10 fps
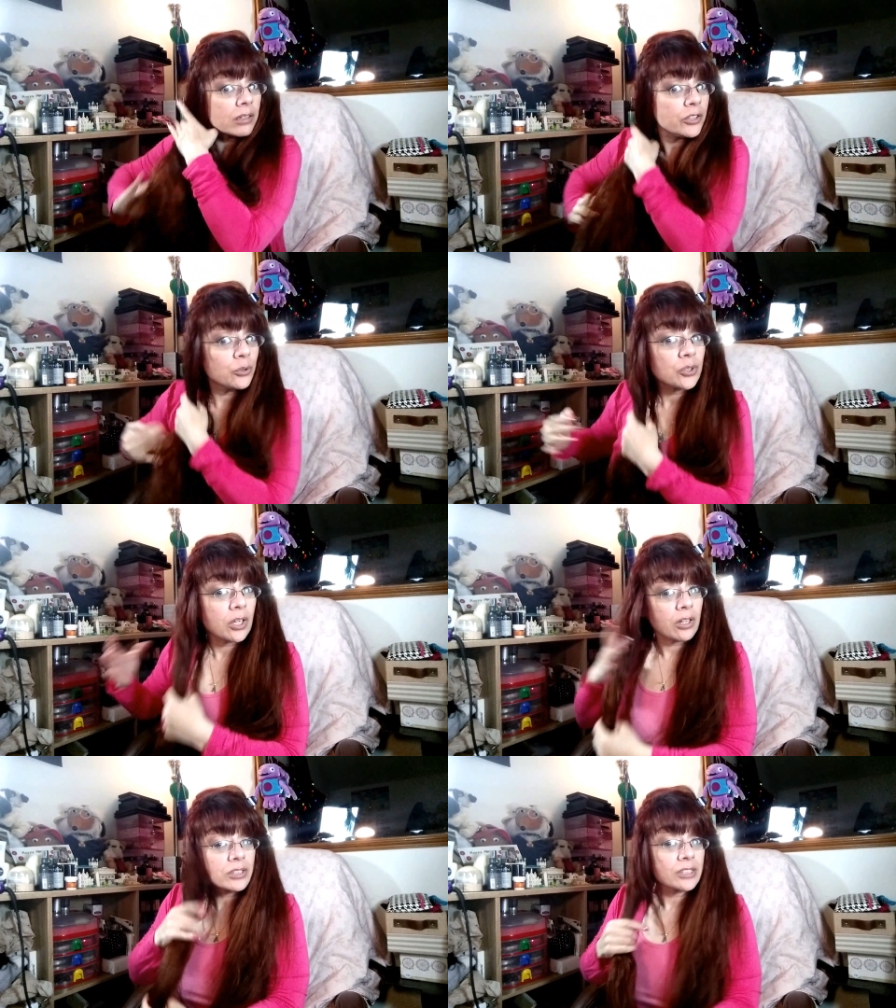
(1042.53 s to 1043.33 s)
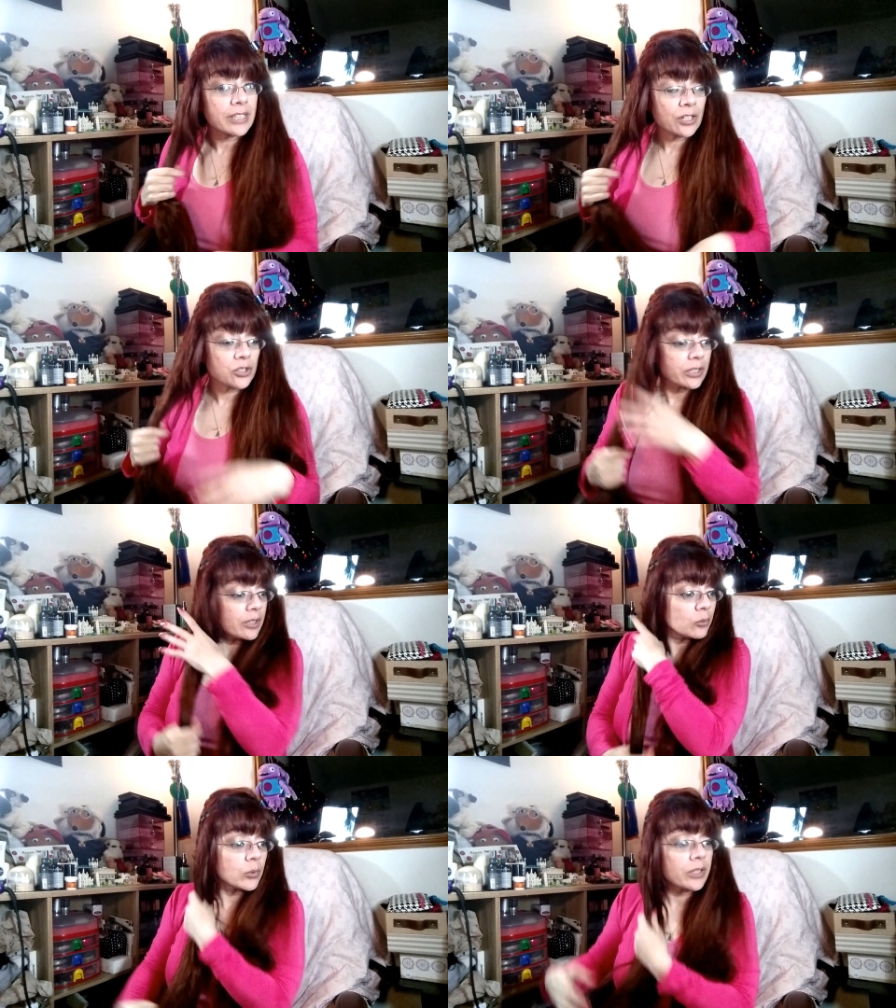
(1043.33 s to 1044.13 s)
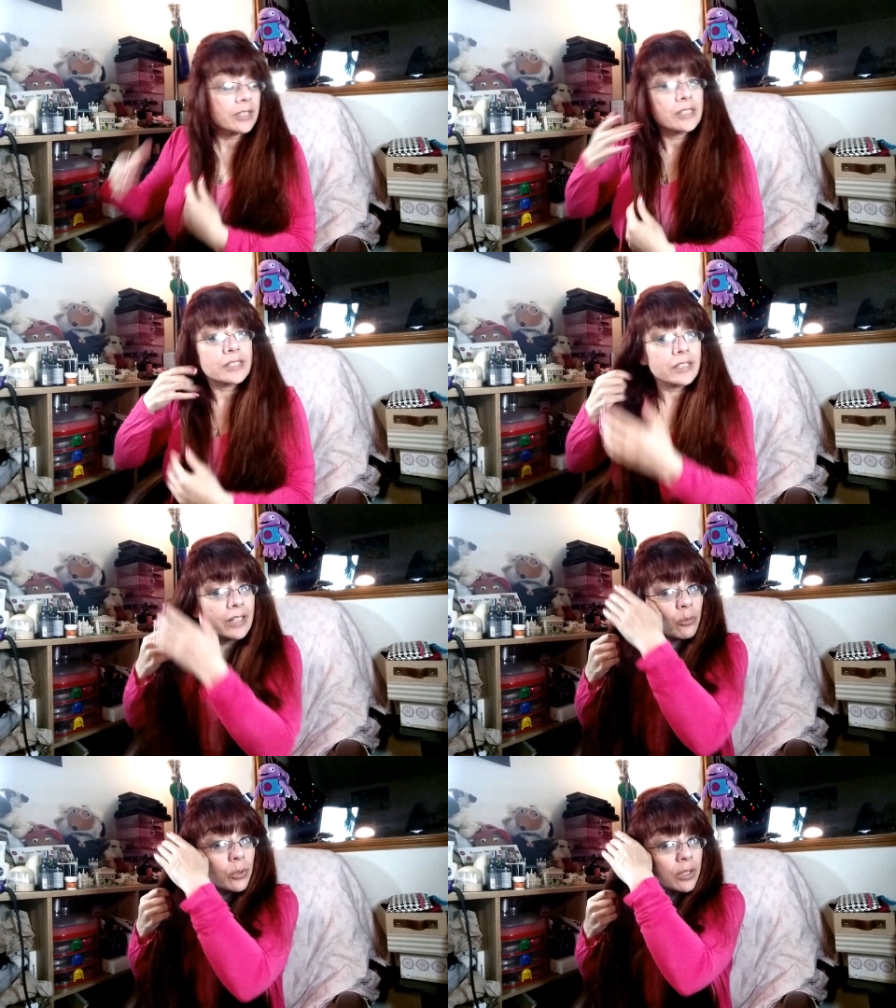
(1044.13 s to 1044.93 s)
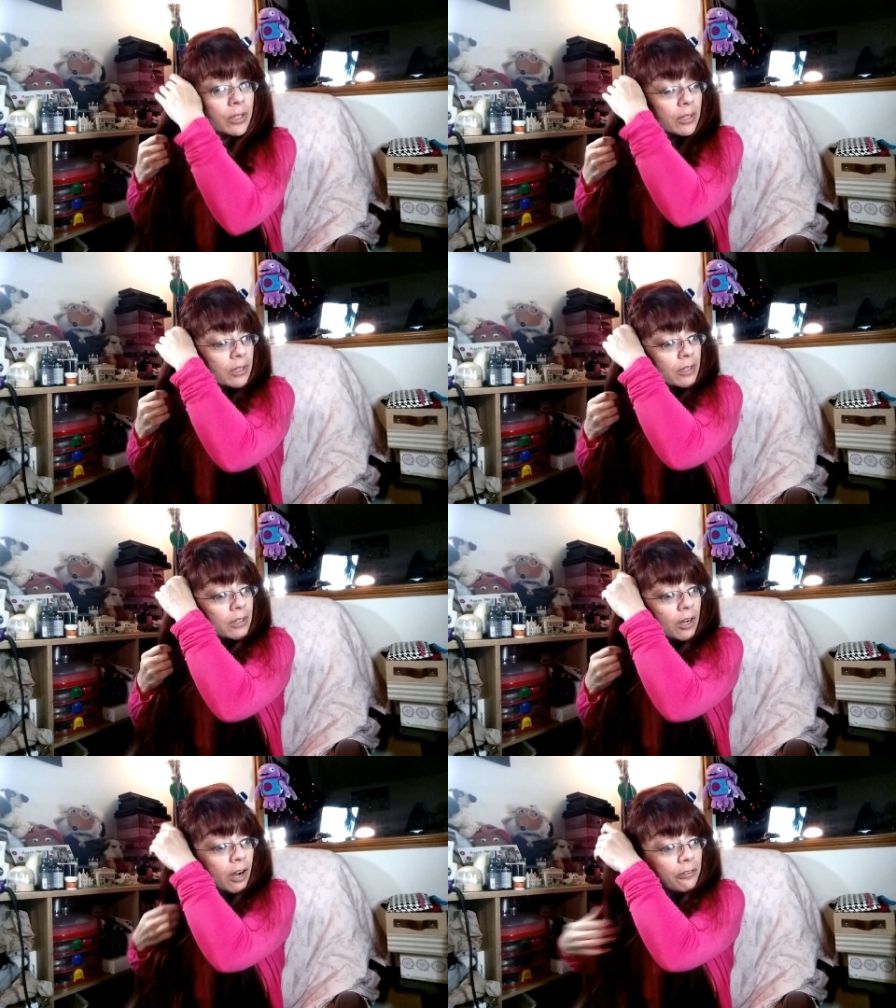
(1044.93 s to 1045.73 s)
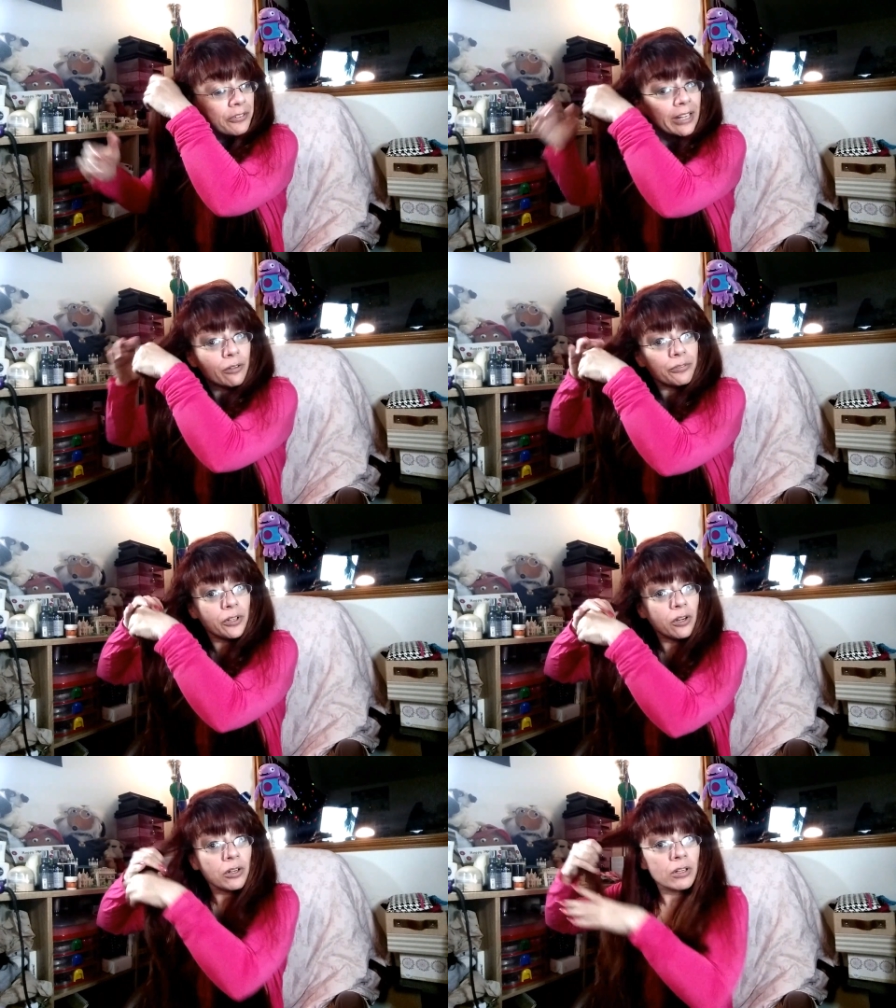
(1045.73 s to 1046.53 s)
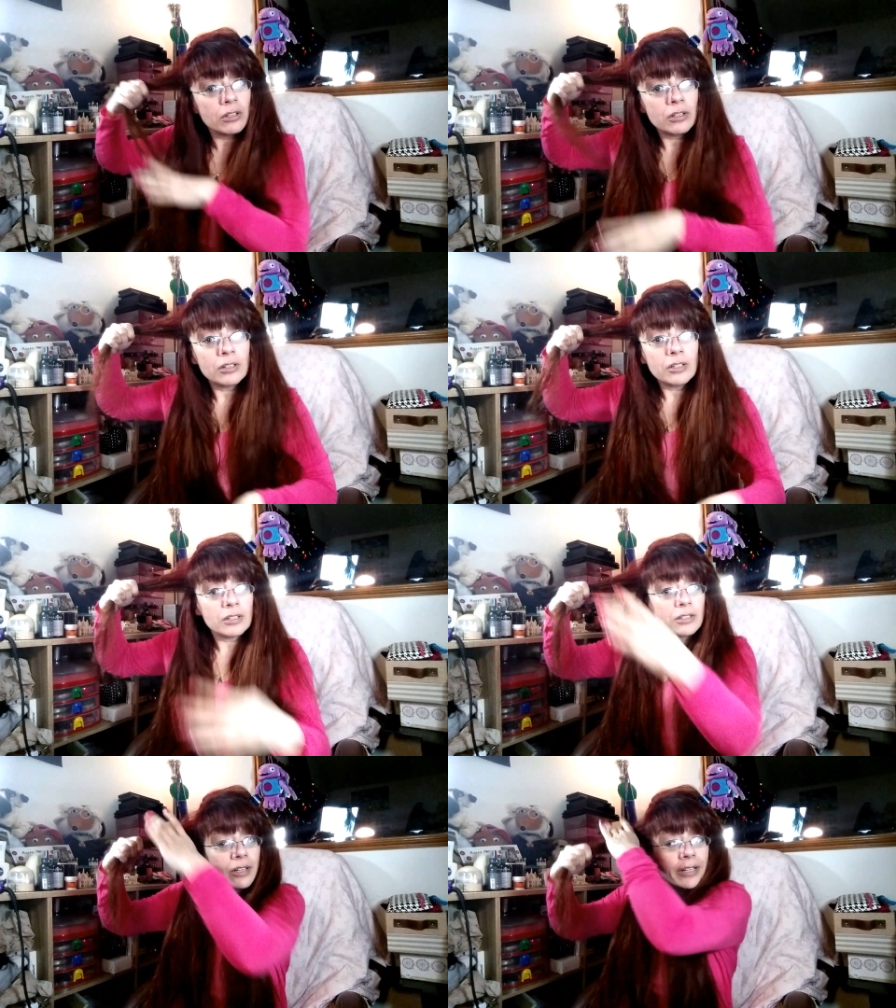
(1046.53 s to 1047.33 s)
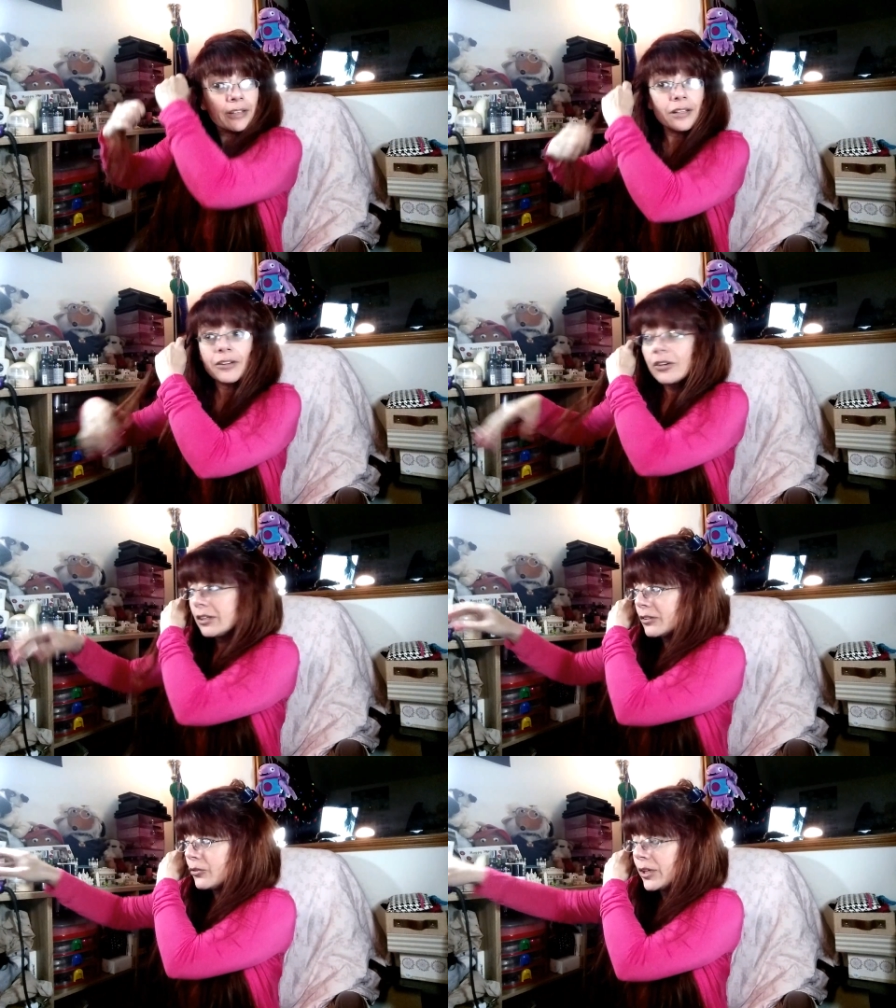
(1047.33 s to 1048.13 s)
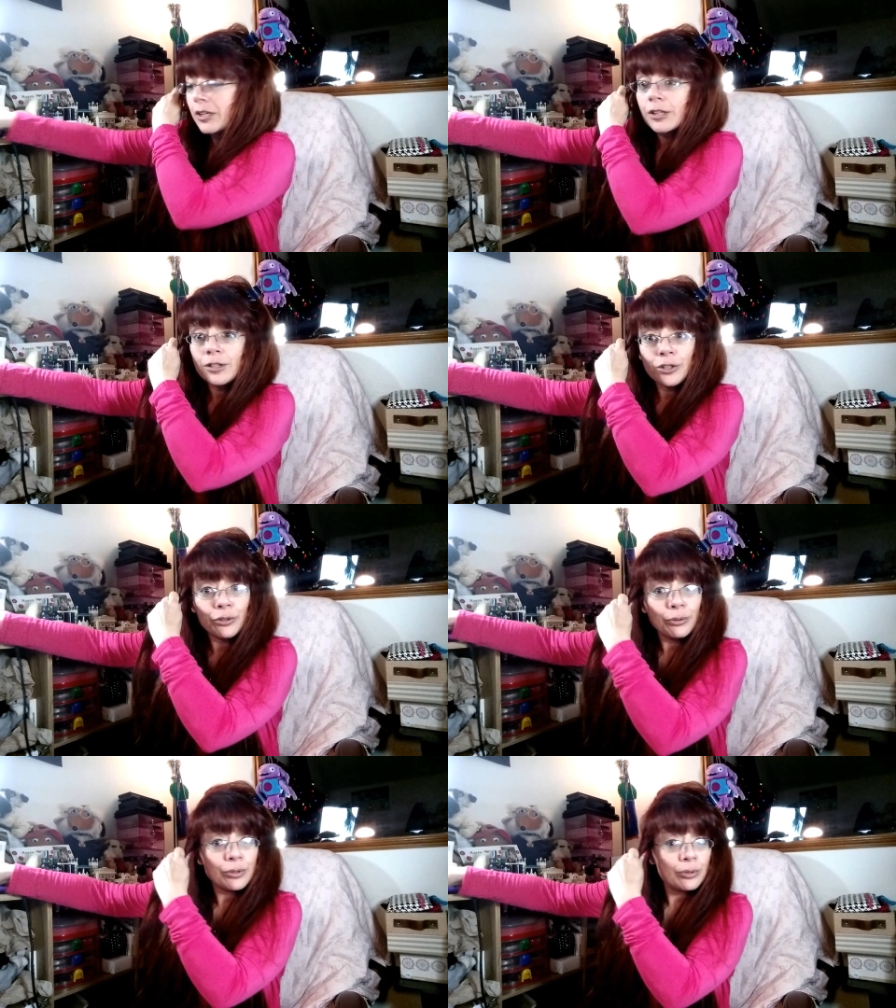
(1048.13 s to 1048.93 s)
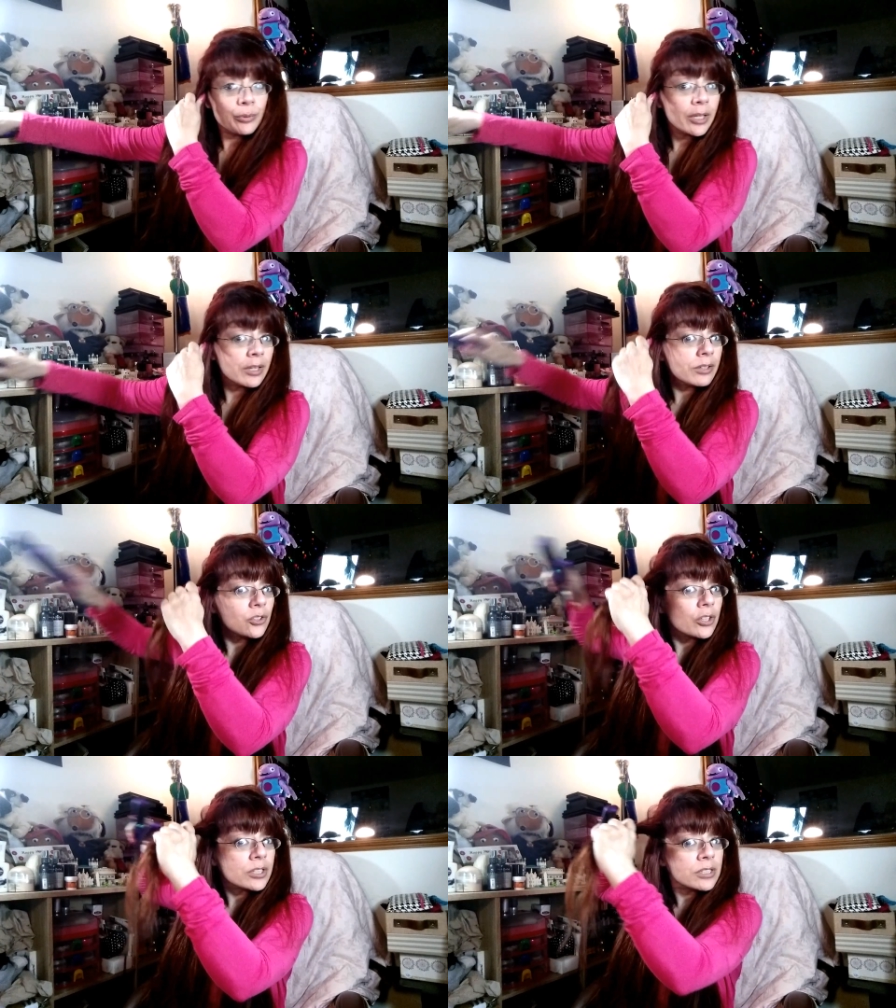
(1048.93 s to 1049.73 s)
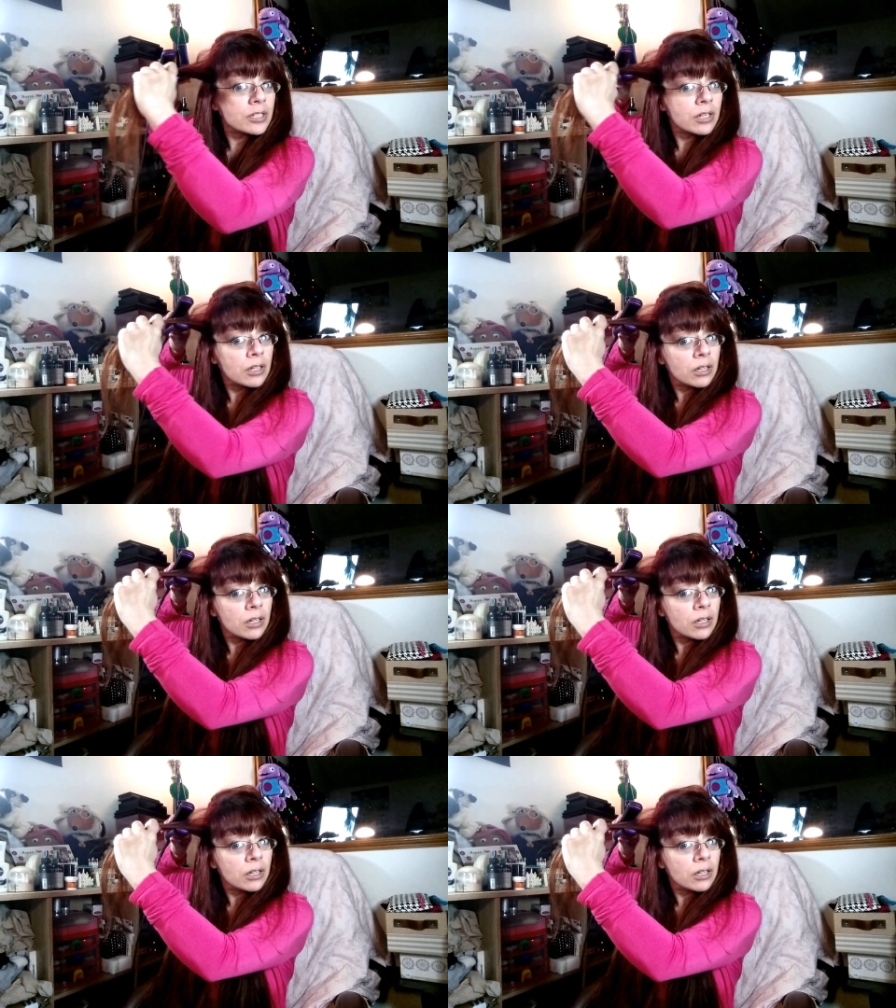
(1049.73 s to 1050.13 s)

newscasters actually, they're sitting there with half an outfit on, like they're reading the news with just